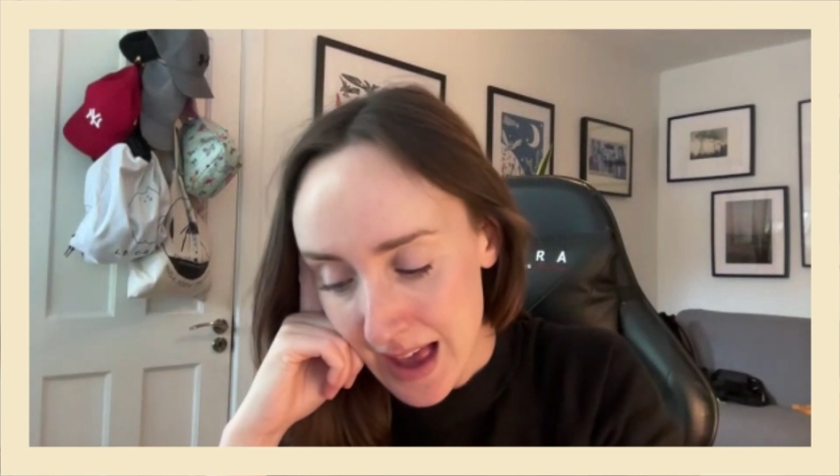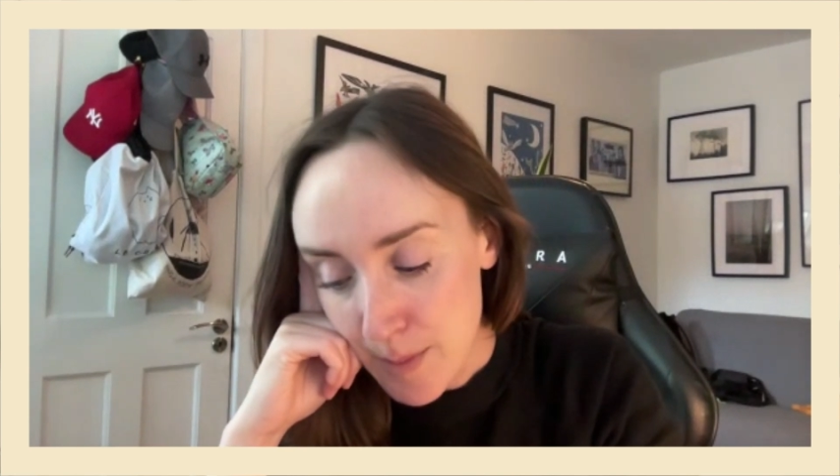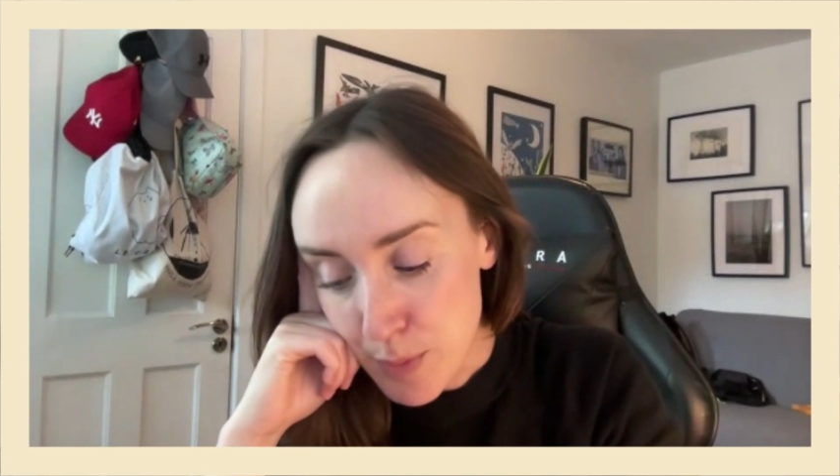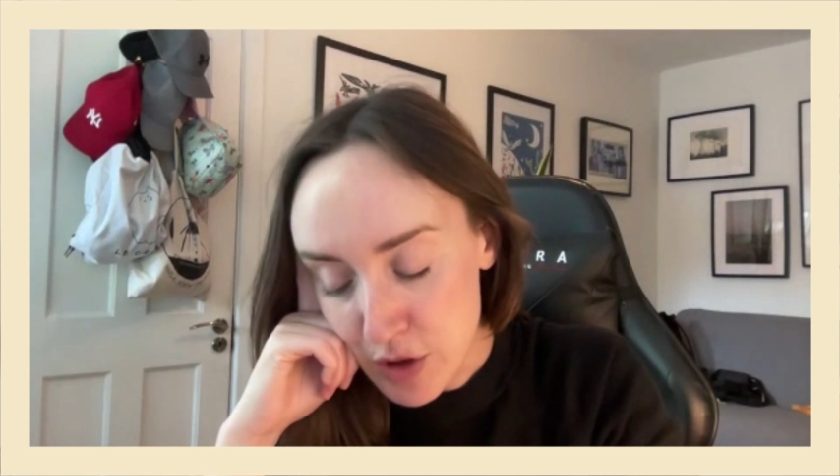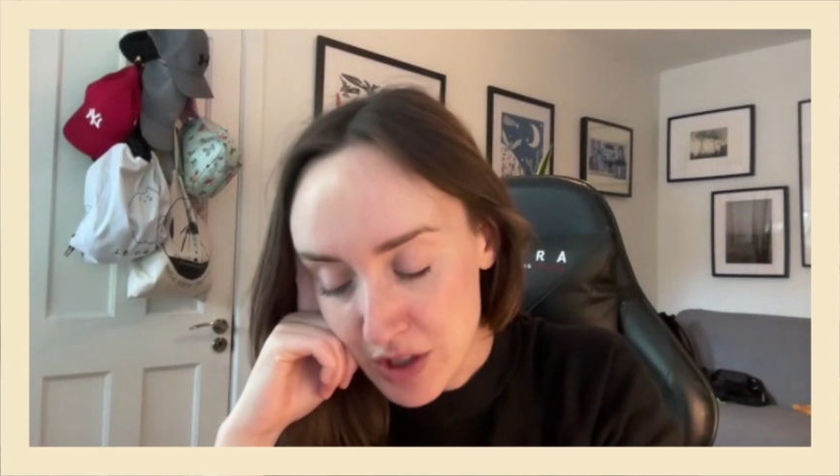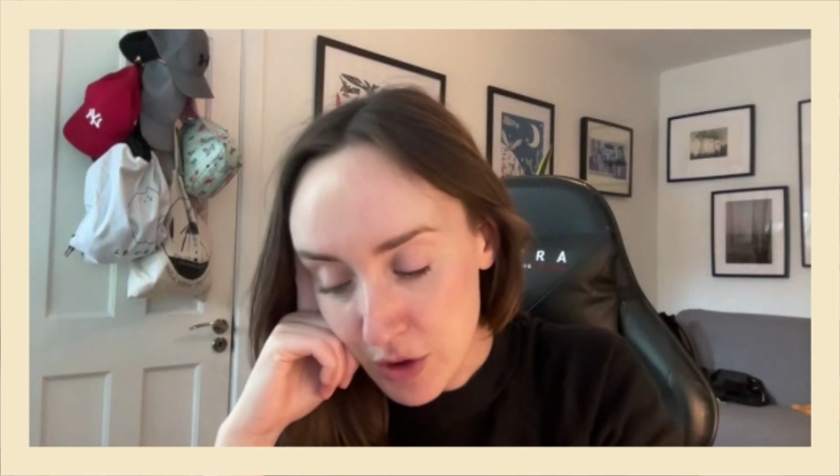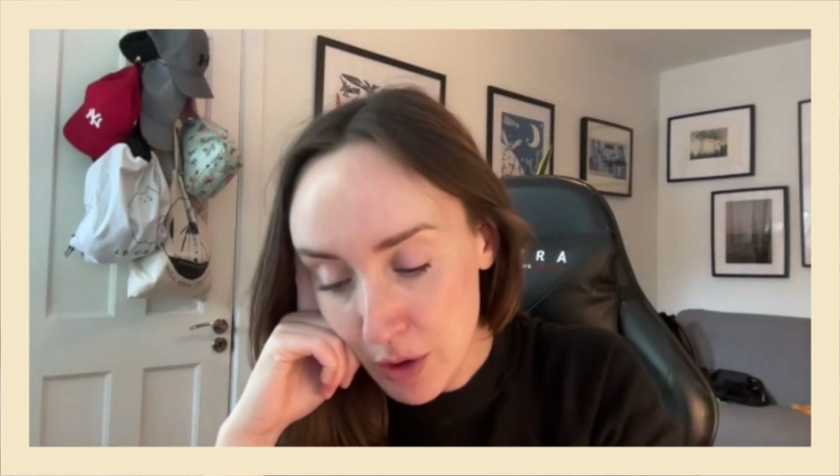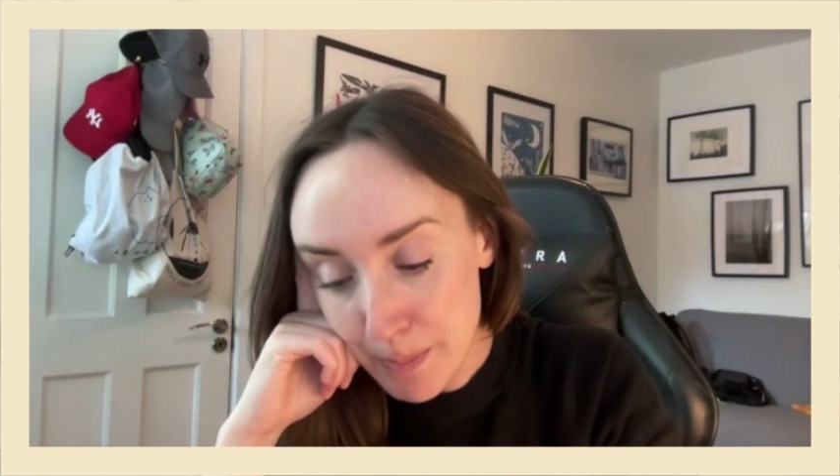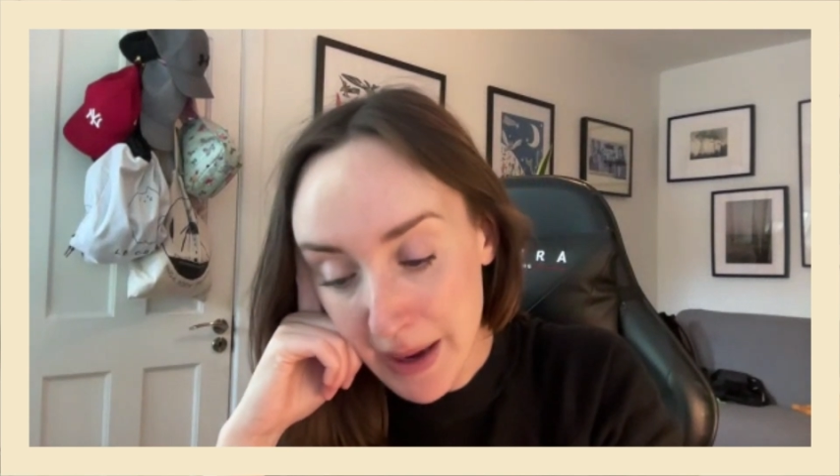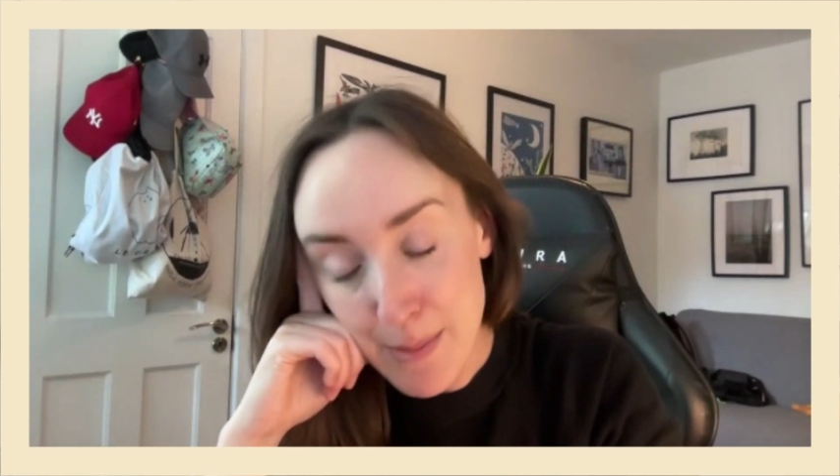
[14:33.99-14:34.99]
a project
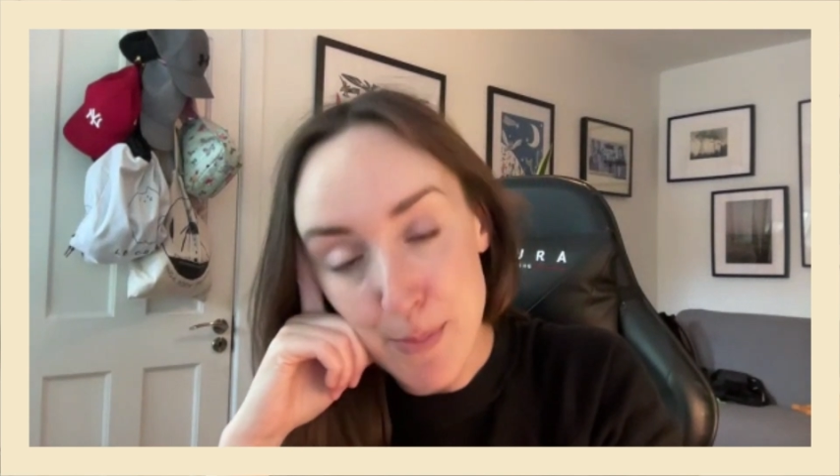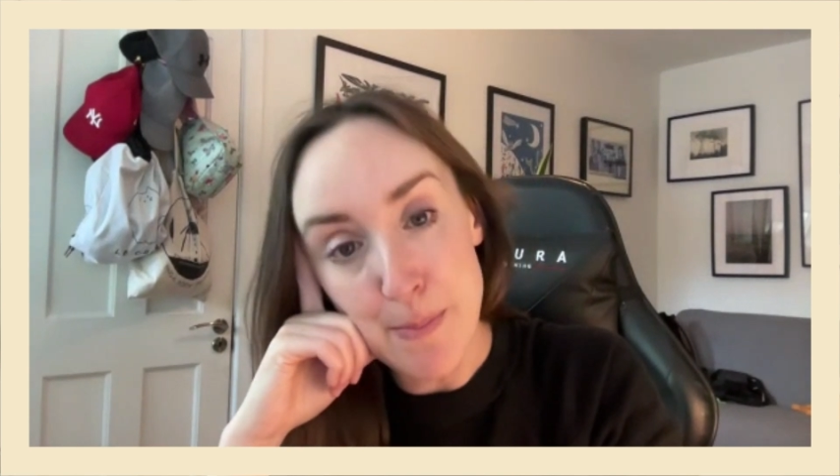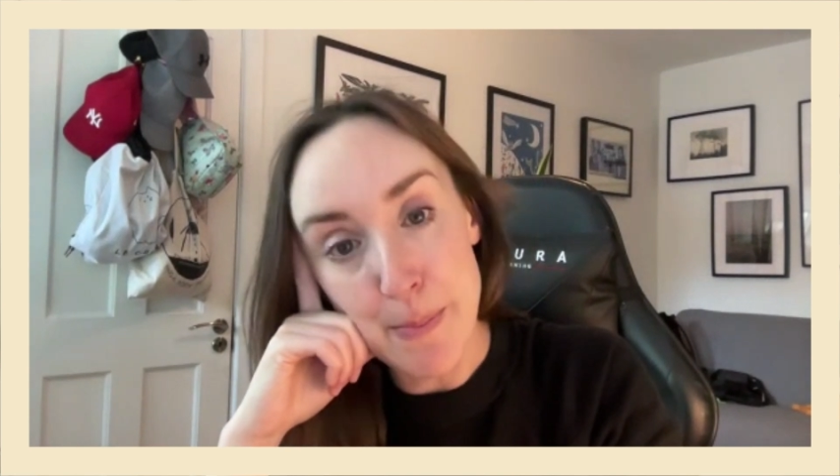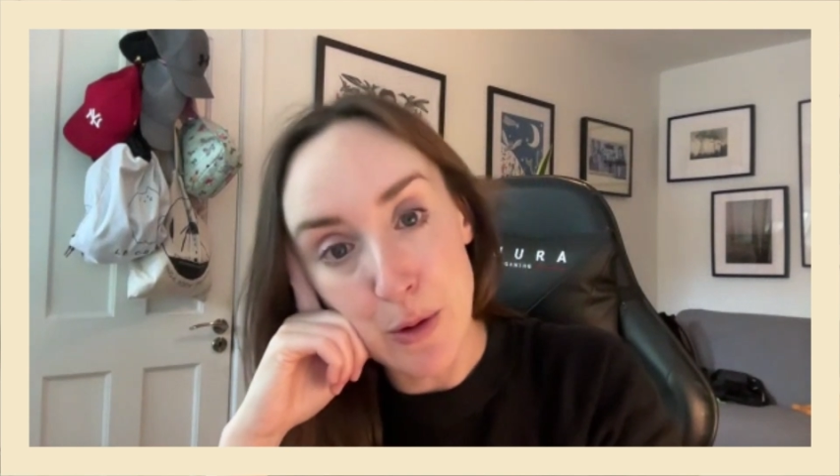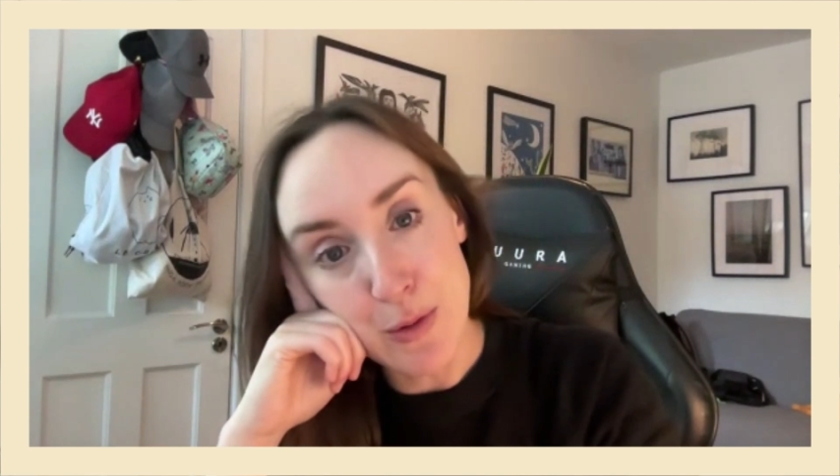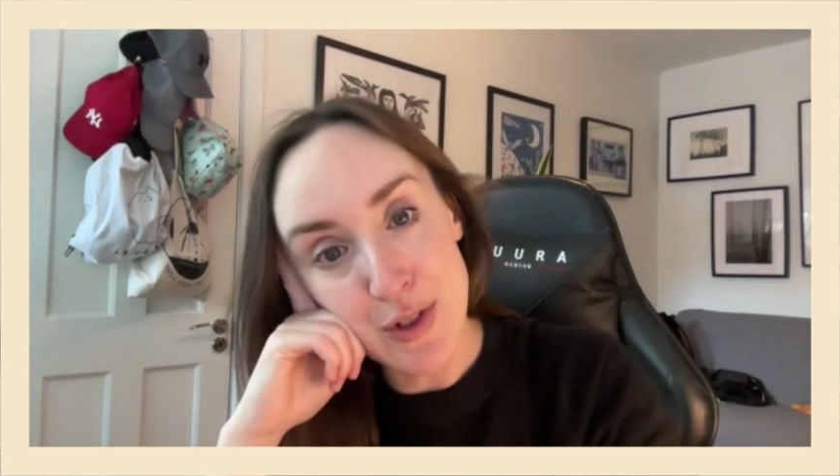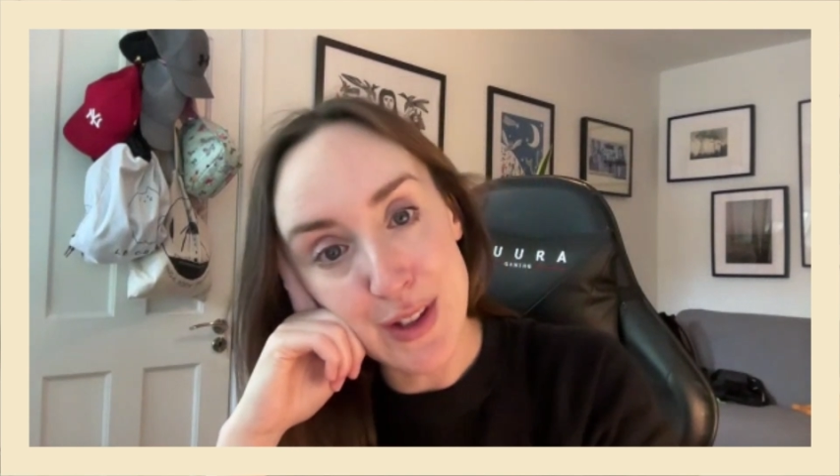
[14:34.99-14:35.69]
called Paper Boat